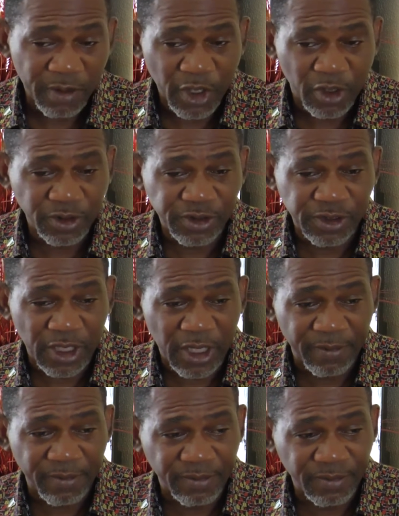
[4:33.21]
because,
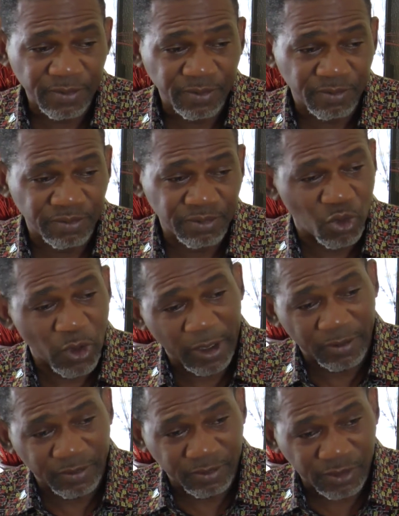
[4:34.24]

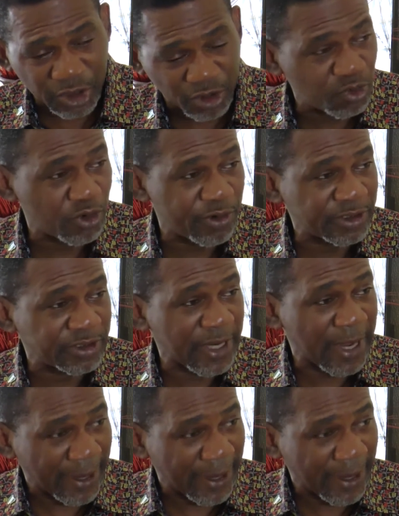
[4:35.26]
Tinubu created